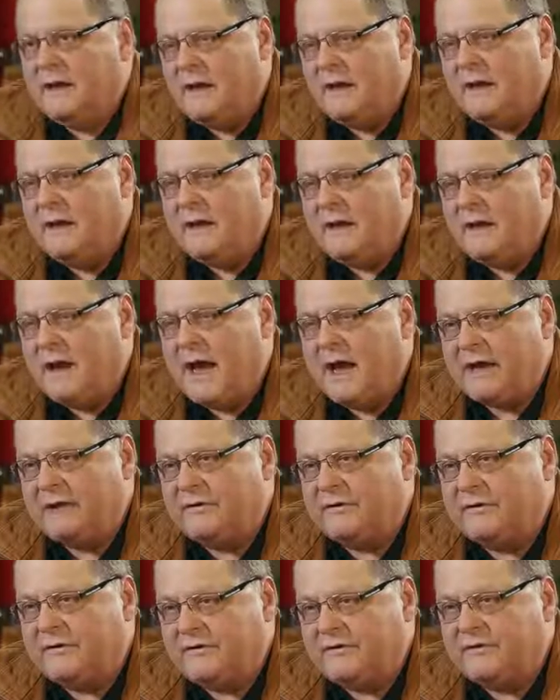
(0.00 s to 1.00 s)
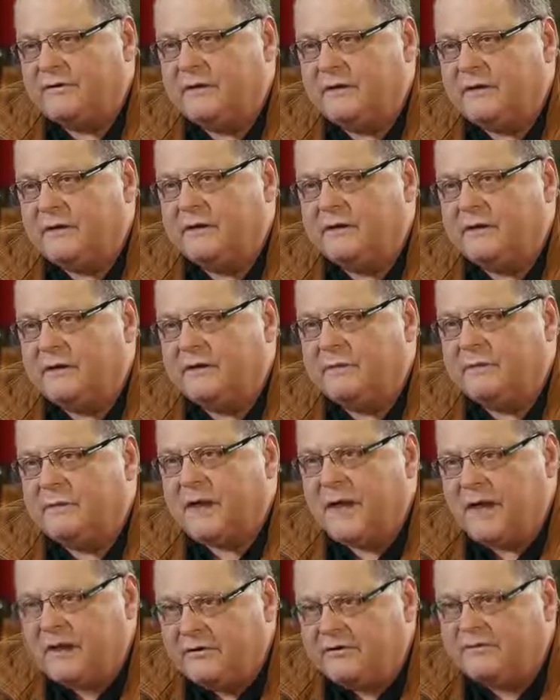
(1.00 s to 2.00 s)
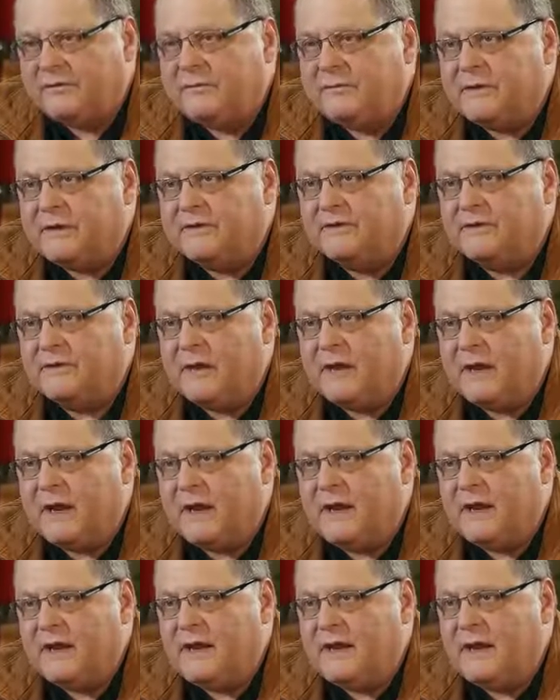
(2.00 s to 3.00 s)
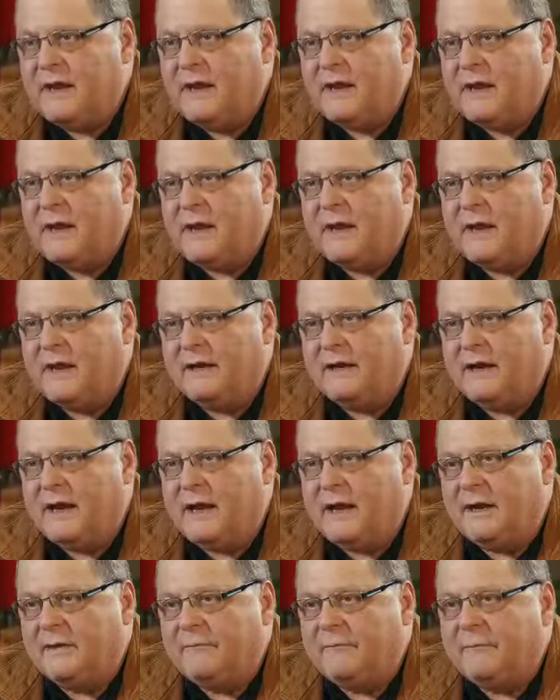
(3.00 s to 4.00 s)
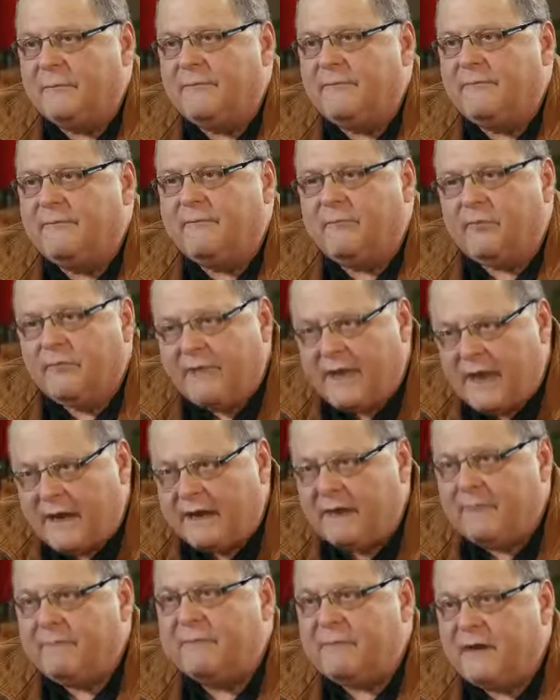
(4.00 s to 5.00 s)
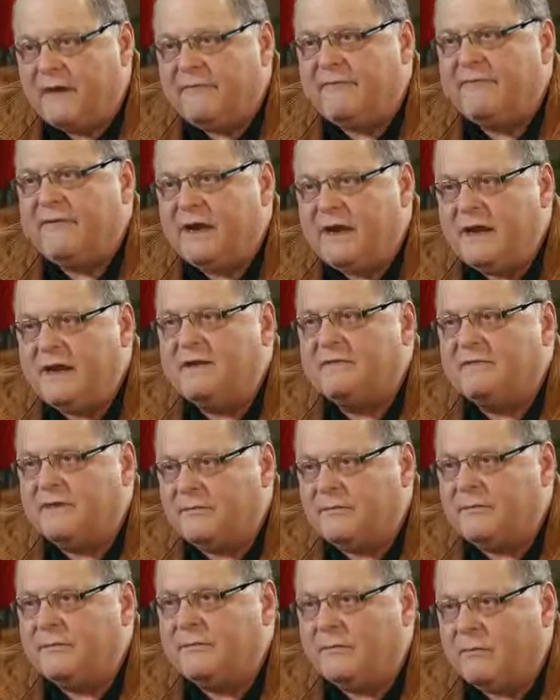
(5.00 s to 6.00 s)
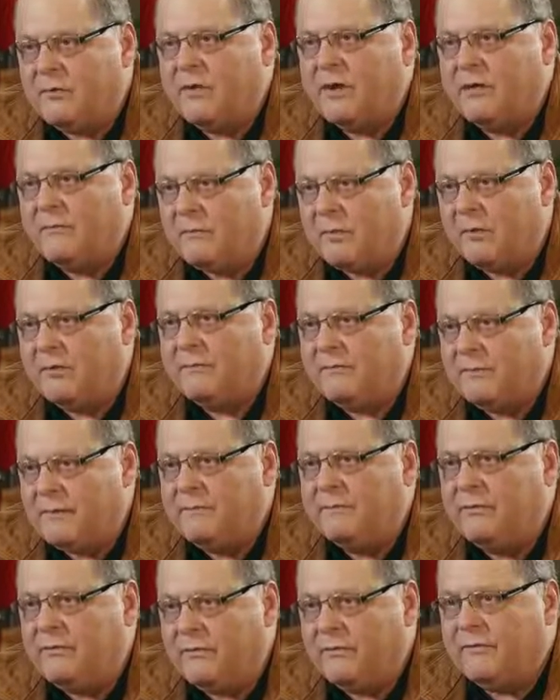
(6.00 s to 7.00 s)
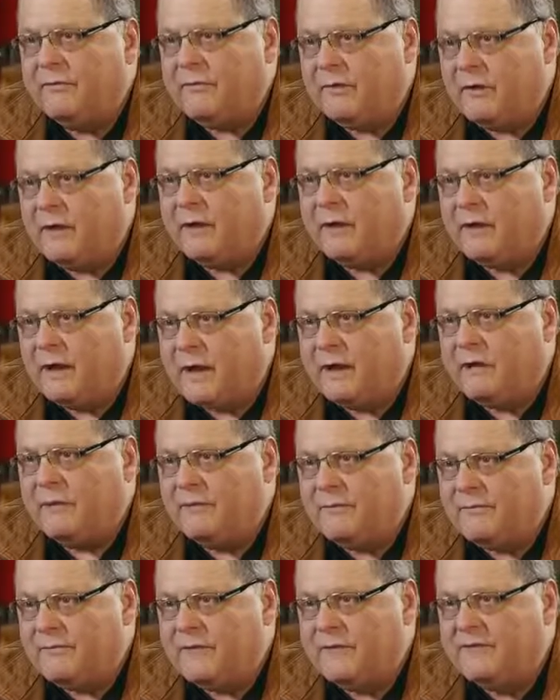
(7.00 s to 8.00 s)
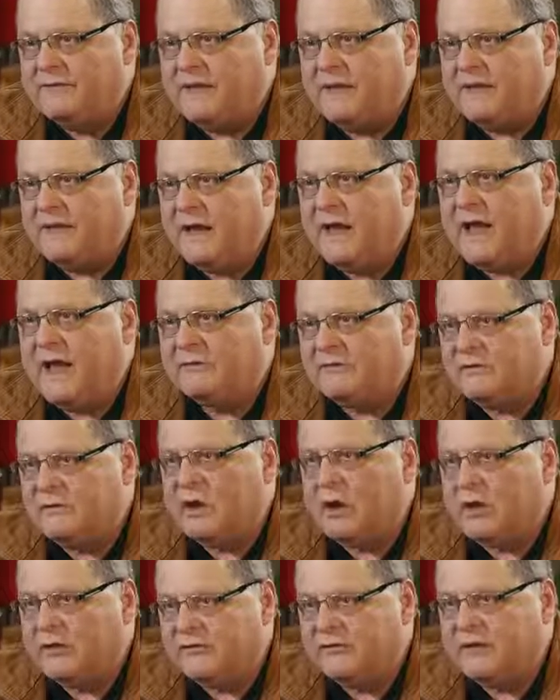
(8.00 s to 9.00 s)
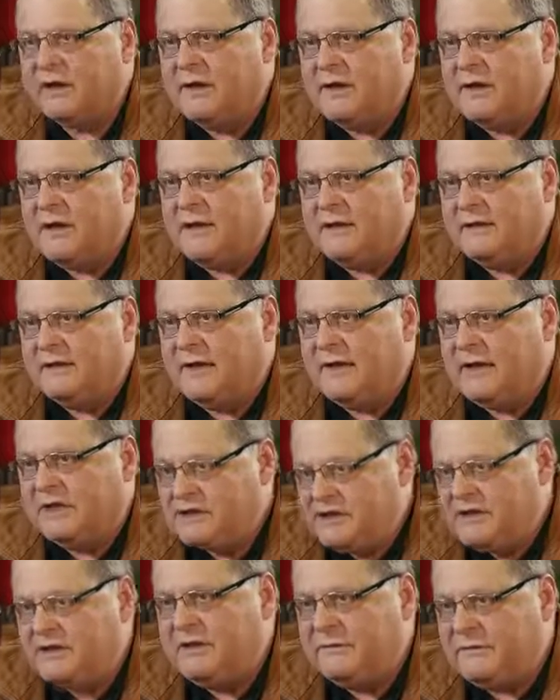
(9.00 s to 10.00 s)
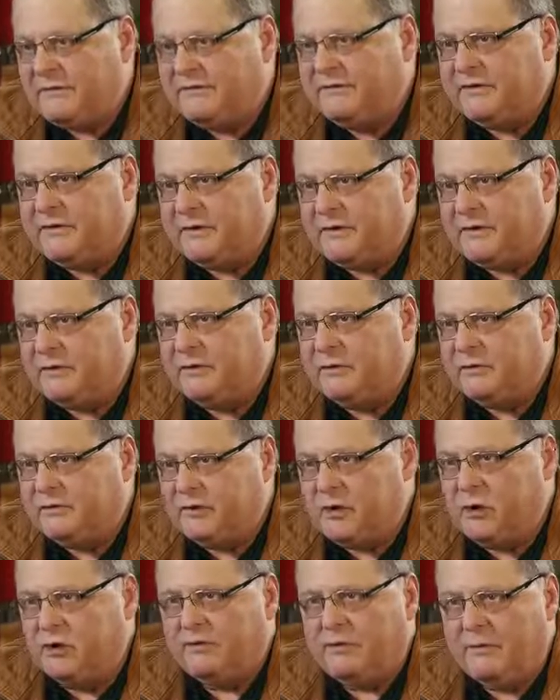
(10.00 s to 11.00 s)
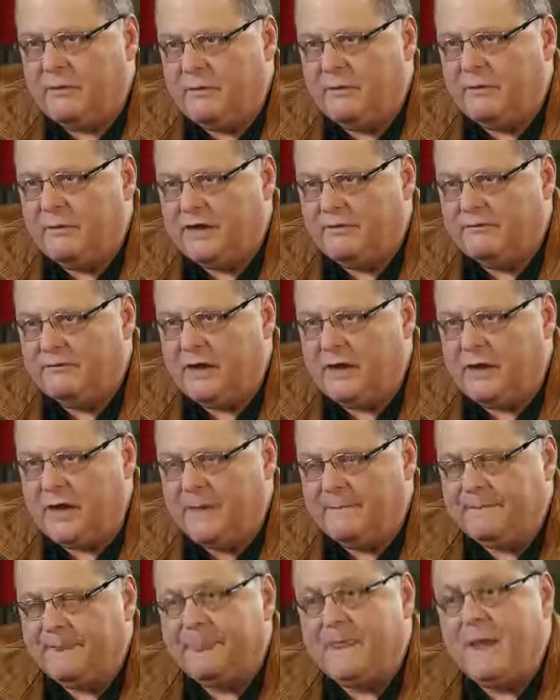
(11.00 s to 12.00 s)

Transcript: actors and players in Venezuela, and for that, my feeling is that more and more people are convinced that he has lost the legitimacy to talk about Venezuela.